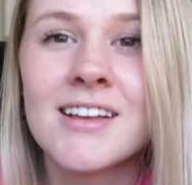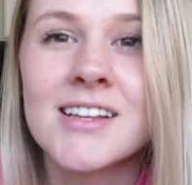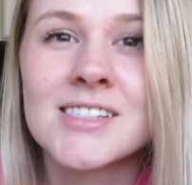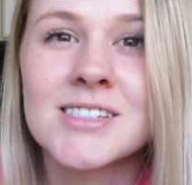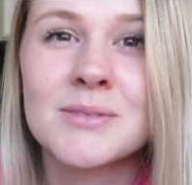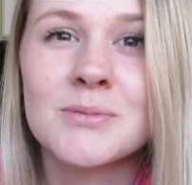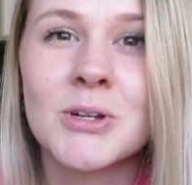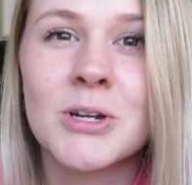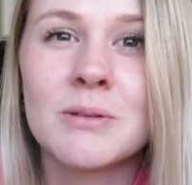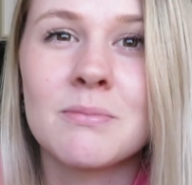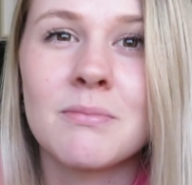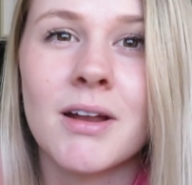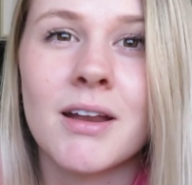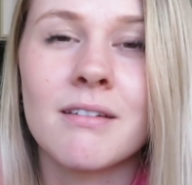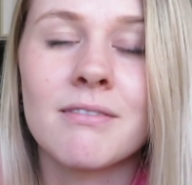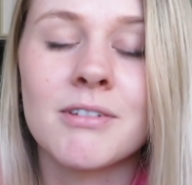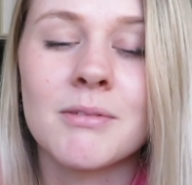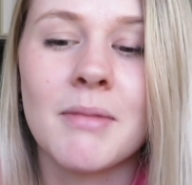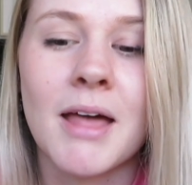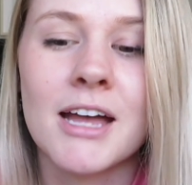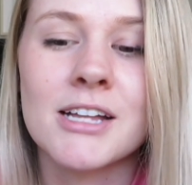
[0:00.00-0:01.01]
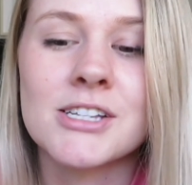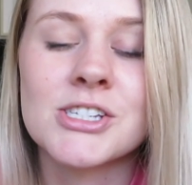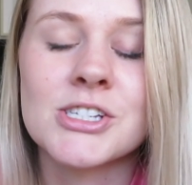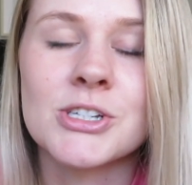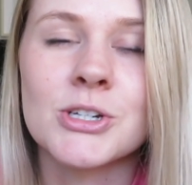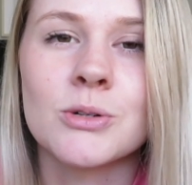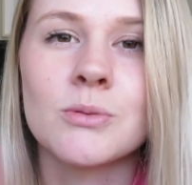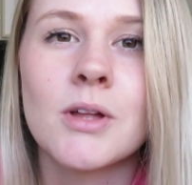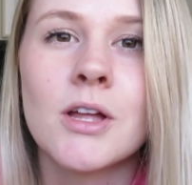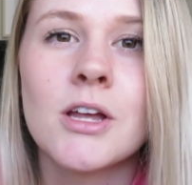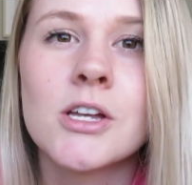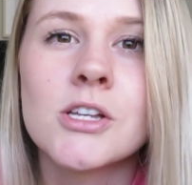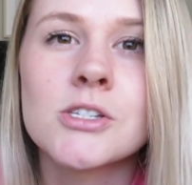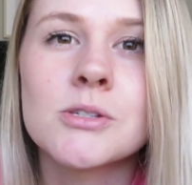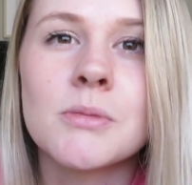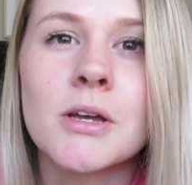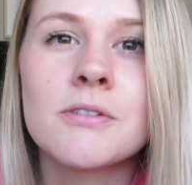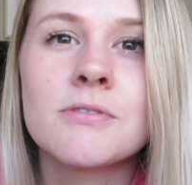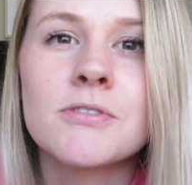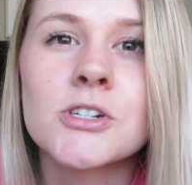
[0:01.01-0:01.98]
some good money from that too.
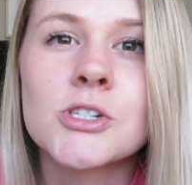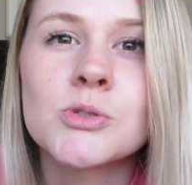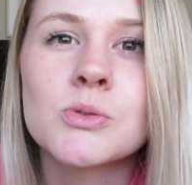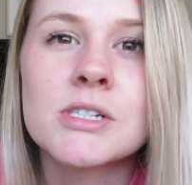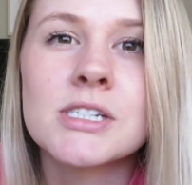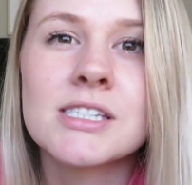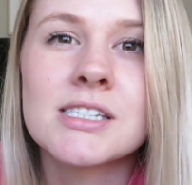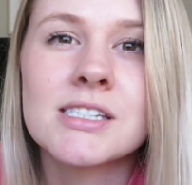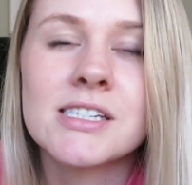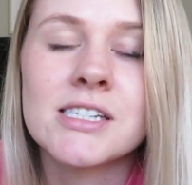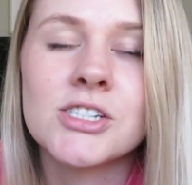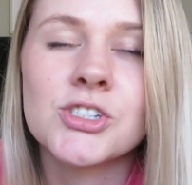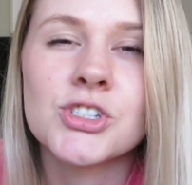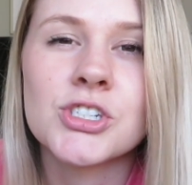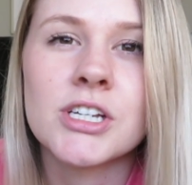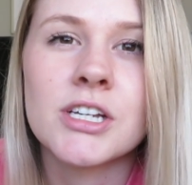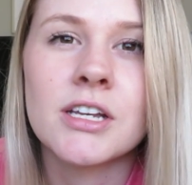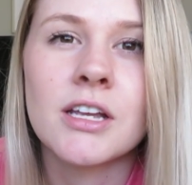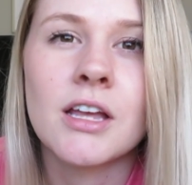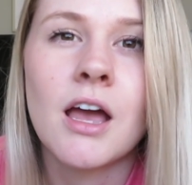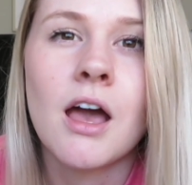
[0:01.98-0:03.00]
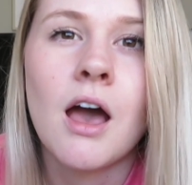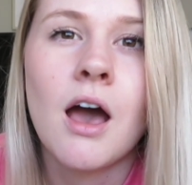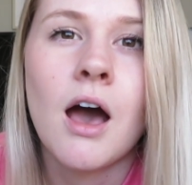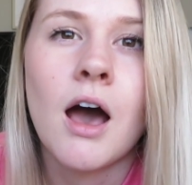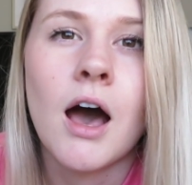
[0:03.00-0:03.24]
So my first one is teaching.